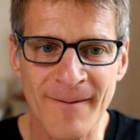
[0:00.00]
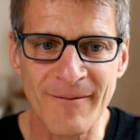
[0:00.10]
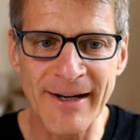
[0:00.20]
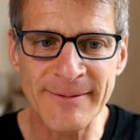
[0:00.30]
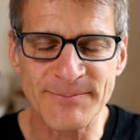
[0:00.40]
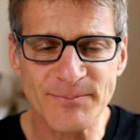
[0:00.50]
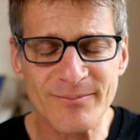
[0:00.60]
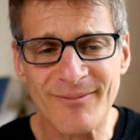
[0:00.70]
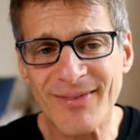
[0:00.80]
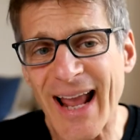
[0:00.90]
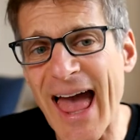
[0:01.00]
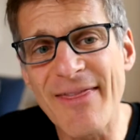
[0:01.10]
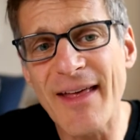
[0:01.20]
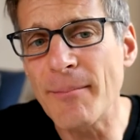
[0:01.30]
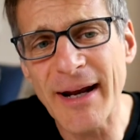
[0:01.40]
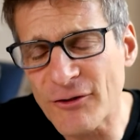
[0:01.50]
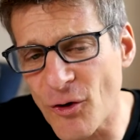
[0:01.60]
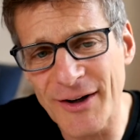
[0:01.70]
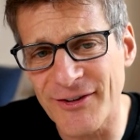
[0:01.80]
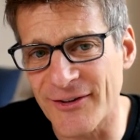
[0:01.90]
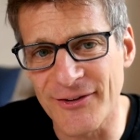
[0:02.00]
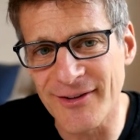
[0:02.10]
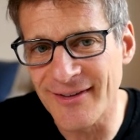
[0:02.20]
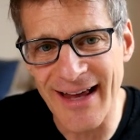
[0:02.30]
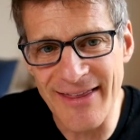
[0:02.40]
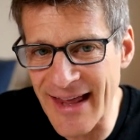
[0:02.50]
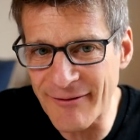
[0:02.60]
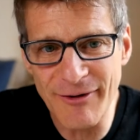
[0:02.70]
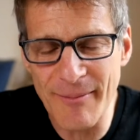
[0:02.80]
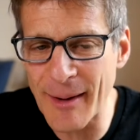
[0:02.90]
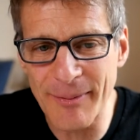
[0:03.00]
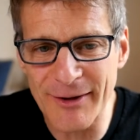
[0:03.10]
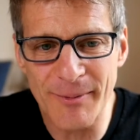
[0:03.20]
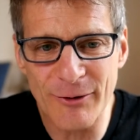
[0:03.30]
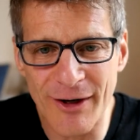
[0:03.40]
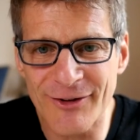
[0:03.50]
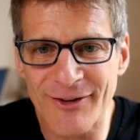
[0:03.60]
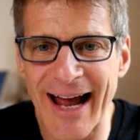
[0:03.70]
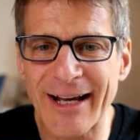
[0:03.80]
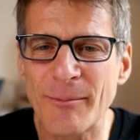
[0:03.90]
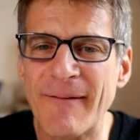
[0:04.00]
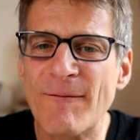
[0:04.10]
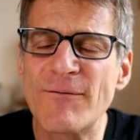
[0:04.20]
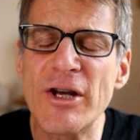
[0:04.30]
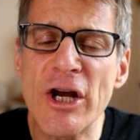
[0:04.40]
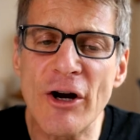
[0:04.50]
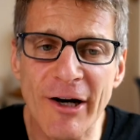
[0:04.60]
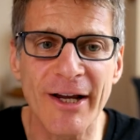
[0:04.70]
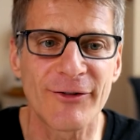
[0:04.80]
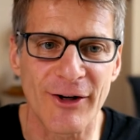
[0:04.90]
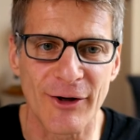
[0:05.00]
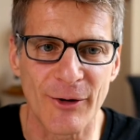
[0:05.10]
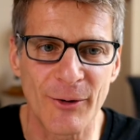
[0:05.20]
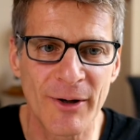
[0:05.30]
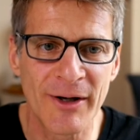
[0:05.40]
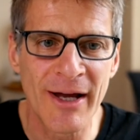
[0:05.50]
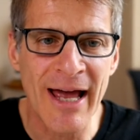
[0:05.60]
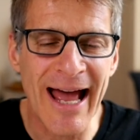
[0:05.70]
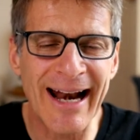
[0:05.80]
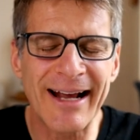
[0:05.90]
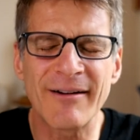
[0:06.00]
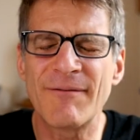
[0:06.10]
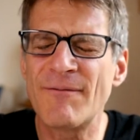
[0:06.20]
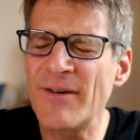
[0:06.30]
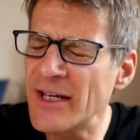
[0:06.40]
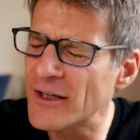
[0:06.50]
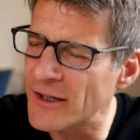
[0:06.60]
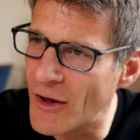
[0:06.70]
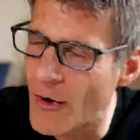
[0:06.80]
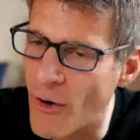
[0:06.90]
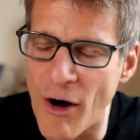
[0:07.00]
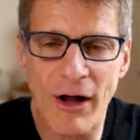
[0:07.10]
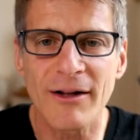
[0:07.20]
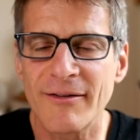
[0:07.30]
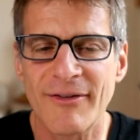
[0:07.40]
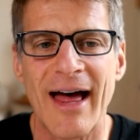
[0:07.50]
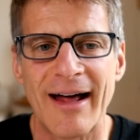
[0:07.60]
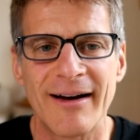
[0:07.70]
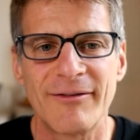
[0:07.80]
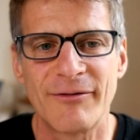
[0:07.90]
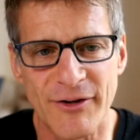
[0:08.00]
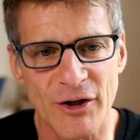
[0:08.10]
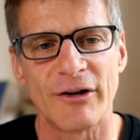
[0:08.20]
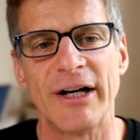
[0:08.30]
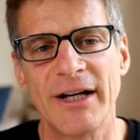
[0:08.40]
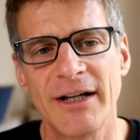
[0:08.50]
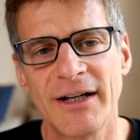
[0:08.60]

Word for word: right? And then make choices. And then from that place, make choices. I could be furious at you, and I could feel all of that fury,